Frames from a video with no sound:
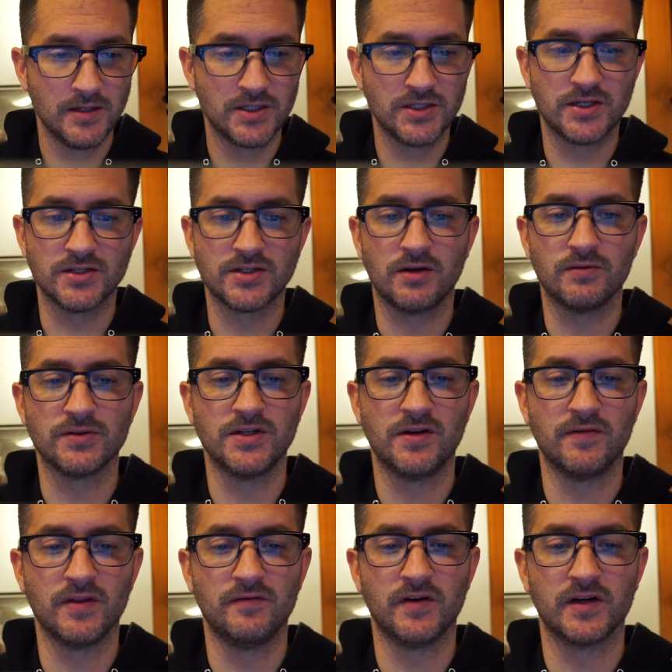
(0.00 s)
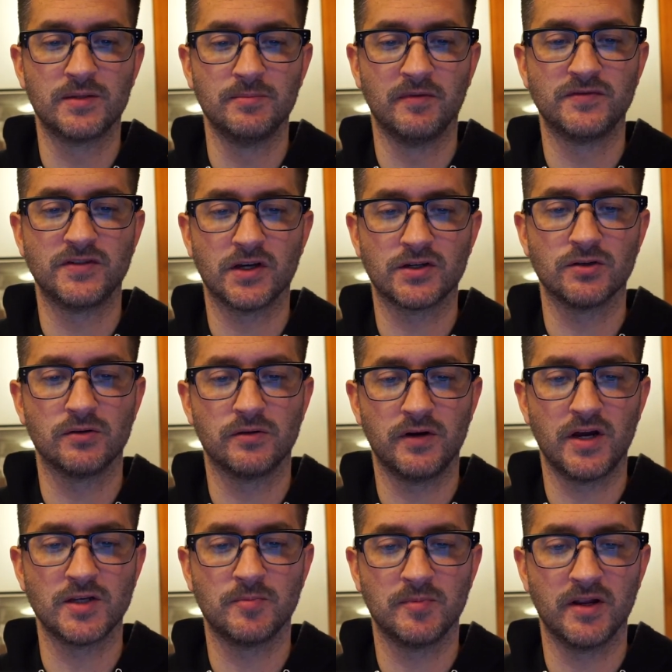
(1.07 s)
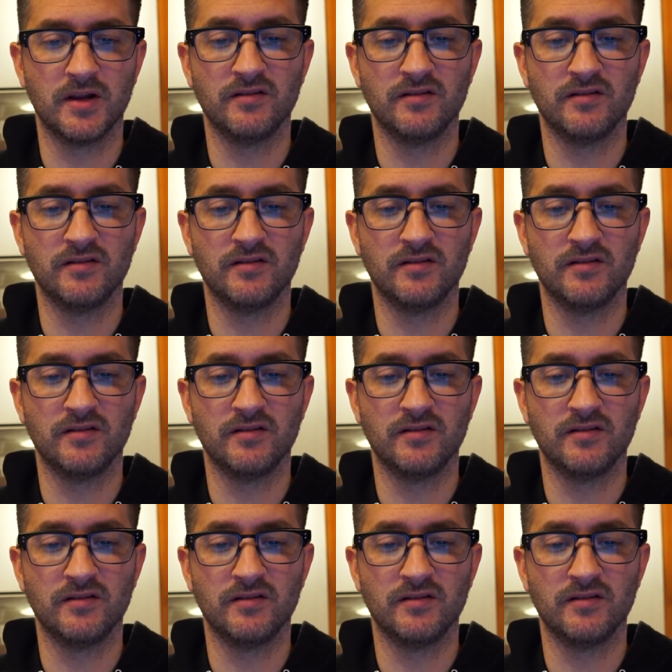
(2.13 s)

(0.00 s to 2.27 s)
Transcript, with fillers: She says, I was never the victim of sexual harassment,